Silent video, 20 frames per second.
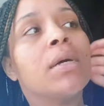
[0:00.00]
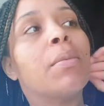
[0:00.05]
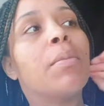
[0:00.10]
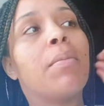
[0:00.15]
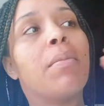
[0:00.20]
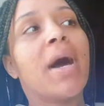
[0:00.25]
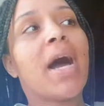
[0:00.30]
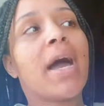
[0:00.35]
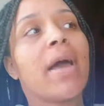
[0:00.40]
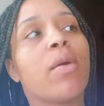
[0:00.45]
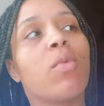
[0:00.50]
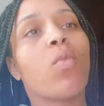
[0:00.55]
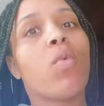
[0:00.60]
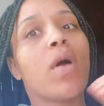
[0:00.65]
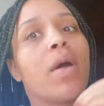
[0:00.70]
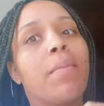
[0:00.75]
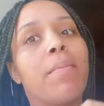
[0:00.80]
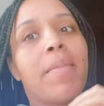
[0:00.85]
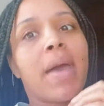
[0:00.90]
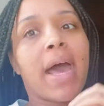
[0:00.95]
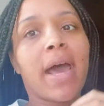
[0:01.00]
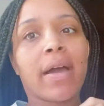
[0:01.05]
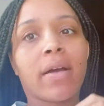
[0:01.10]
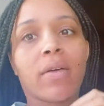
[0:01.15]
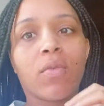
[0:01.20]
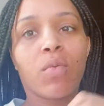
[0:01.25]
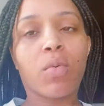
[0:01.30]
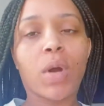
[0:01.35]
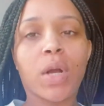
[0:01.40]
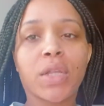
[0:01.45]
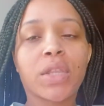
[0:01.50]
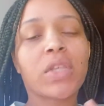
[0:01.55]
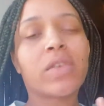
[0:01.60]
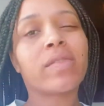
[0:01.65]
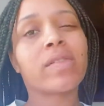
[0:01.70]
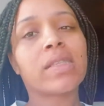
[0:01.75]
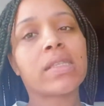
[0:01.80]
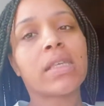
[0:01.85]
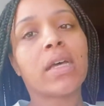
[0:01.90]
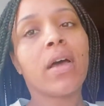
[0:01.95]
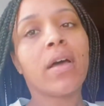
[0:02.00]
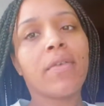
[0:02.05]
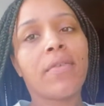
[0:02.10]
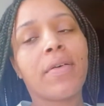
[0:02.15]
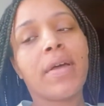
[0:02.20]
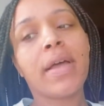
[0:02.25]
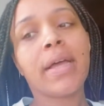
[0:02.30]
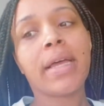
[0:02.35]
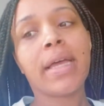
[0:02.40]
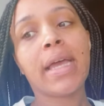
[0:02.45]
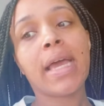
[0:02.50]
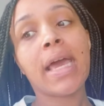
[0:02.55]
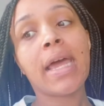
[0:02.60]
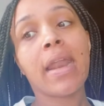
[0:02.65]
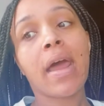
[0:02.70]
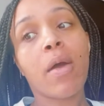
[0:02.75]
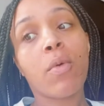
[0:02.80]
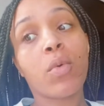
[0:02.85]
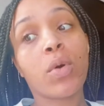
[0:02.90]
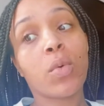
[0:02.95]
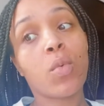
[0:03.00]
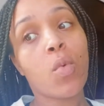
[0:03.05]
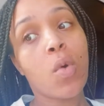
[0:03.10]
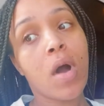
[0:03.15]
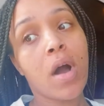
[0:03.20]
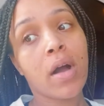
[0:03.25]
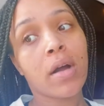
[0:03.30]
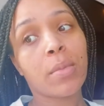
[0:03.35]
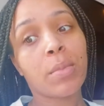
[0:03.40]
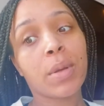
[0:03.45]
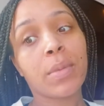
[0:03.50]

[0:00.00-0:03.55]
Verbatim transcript: buy one bag worth of stuff and I would walk.